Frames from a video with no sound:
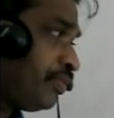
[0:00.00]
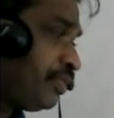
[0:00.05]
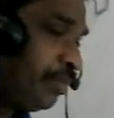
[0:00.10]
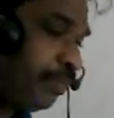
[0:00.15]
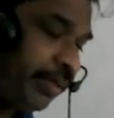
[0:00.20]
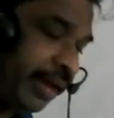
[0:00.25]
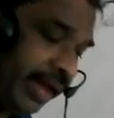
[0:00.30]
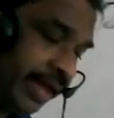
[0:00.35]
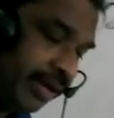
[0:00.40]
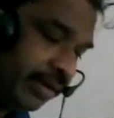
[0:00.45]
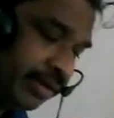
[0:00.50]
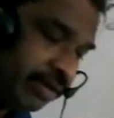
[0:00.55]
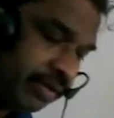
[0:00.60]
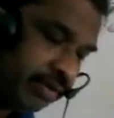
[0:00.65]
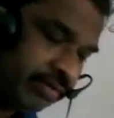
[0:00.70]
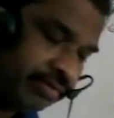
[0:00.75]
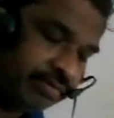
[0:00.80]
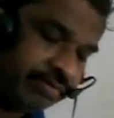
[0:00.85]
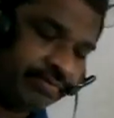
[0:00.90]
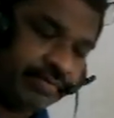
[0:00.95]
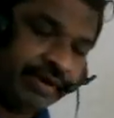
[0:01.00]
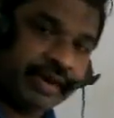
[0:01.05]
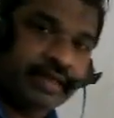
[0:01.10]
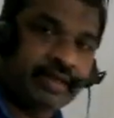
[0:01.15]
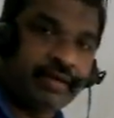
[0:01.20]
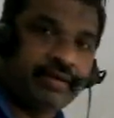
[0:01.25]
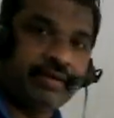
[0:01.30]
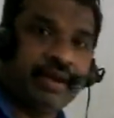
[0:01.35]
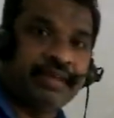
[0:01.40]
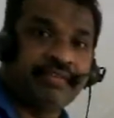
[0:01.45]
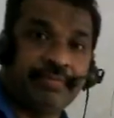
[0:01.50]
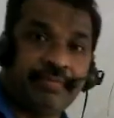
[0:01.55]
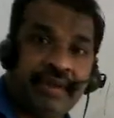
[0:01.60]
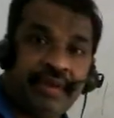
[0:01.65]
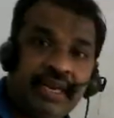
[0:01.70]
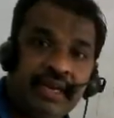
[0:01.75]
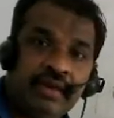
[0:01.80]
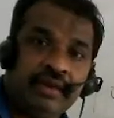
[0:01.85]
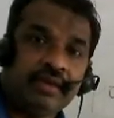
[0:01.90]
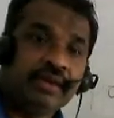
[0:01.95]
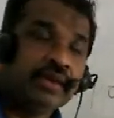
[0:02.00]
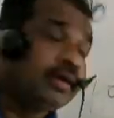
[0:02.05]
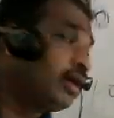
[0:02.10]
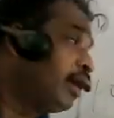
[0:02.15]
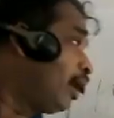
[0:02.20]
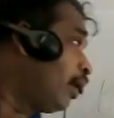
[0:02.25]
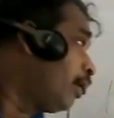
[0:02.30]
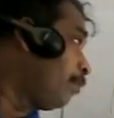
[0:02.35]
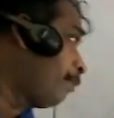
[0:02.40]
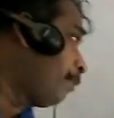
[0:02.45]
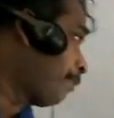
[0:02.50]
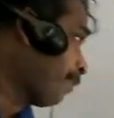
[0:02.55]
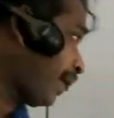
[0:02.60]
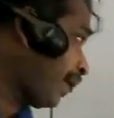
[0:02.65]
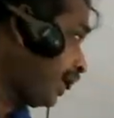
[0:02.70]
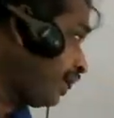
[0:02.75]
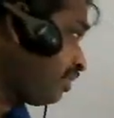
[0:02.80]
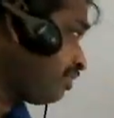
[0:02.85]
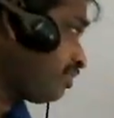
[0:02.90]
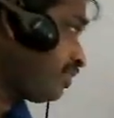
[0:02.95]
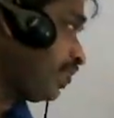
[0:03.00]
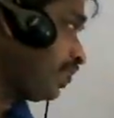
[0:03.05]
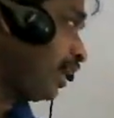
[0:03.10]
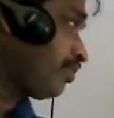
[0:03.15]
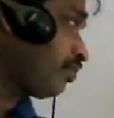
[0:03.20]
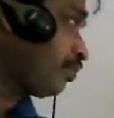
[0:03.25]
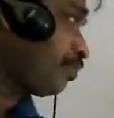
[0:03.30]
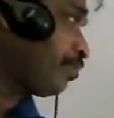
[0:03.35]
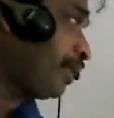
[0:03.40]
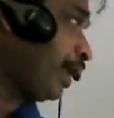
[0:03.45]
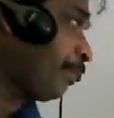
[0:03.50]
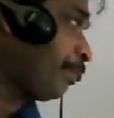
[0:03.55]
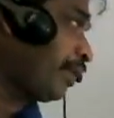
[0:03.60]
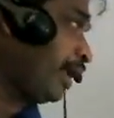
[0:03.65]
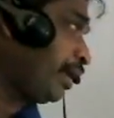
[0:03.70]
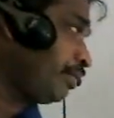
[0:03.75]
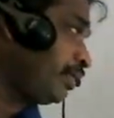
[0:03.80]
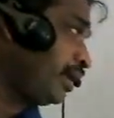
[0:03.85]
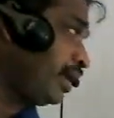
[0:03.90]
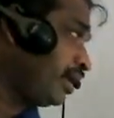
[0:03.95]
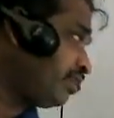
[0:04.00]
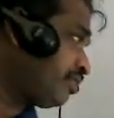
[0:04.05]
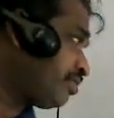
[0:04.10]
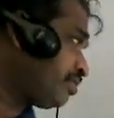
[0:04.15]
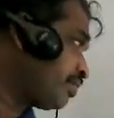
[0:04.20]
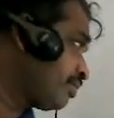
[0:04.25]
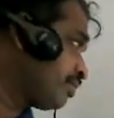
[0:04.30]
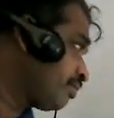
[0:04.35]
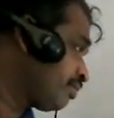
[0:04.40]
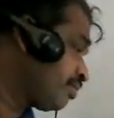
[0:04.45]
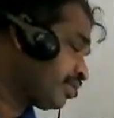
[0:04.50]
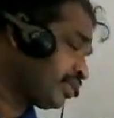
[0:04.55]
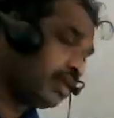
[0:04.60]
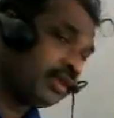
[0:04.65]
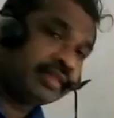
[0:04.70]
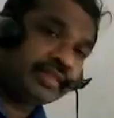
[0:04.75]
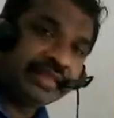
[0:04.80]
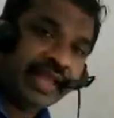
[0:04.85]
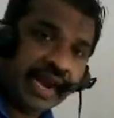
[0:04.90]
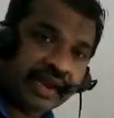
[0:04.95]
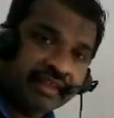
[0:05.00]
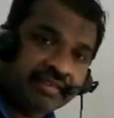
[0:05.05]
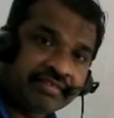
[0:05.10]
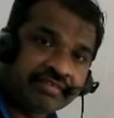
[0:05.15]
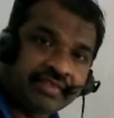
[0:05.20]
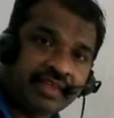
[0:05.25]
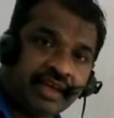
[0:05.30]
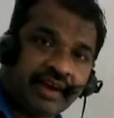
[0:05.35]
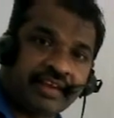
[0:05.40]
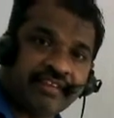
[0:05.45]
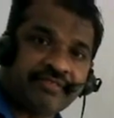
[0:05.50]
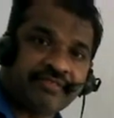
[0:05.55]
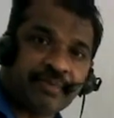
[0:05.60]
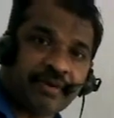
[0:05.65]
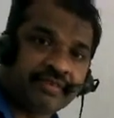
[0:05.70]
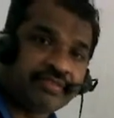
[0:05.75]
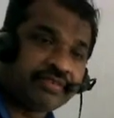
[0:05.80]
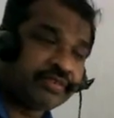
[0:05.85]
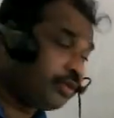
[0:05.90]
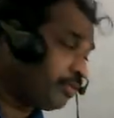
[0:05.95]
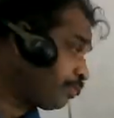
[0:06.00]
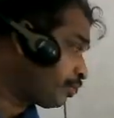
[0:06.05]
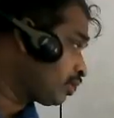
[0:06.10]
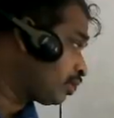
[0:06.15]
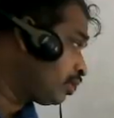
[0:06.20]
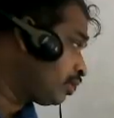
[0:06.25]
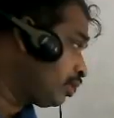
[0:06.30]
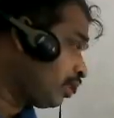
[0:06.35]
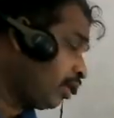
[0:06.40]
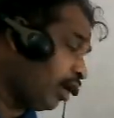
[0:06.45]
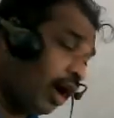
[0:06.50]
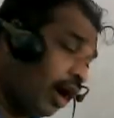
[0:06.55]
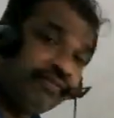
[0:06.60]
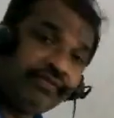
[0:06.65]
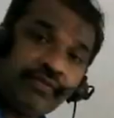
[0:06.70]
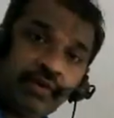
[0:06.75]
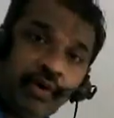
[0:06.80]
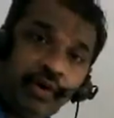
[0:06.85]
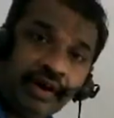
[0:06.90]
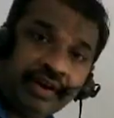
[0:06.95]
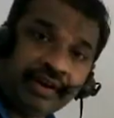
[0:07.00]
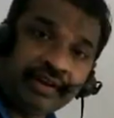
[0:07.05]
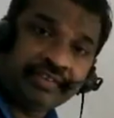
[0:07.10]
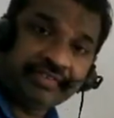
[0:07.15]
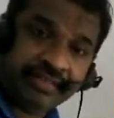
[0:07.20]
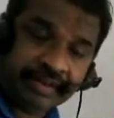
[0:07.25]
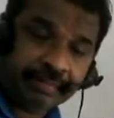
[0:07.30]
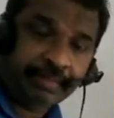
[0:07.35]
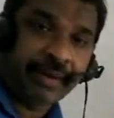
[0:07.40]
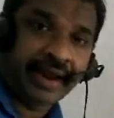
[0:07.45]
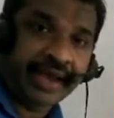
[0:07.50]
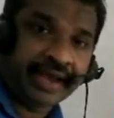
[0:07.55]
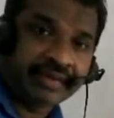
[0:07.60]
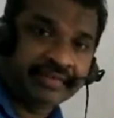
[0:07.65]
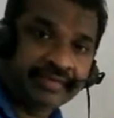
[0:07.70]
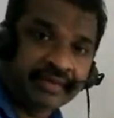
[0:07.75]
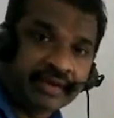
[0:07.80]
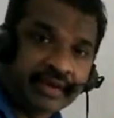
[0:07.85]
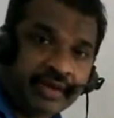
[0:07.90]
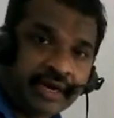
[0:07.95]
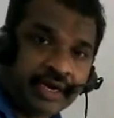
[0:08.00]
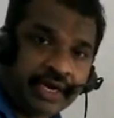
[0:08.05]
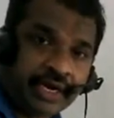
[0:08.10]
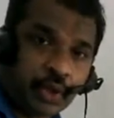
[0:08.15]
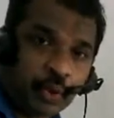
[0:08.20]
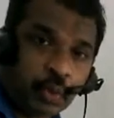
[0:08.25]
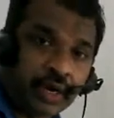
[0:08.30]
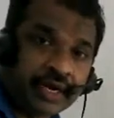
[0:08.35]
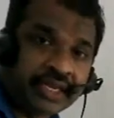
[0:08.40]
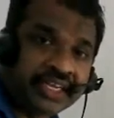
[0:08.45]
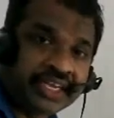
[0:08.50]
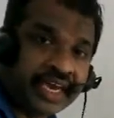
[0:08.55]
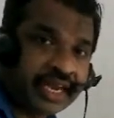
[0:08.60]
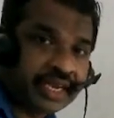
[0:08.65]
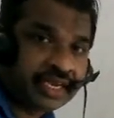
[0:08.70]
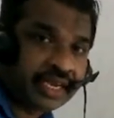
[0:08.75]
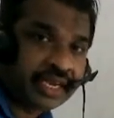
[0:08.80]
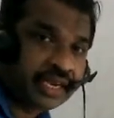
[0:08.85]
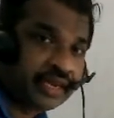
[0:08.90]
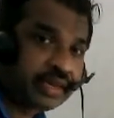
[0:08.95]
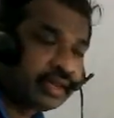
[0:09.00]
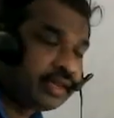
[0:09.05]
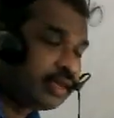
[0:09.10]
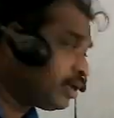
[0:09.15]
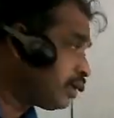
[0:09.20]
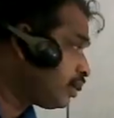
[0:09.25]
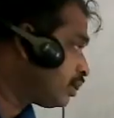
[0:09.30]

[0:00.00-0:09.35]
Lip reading: supply. What does it mean? Price elasticity of supply means that is the responsiveness of continuous supplies to a change in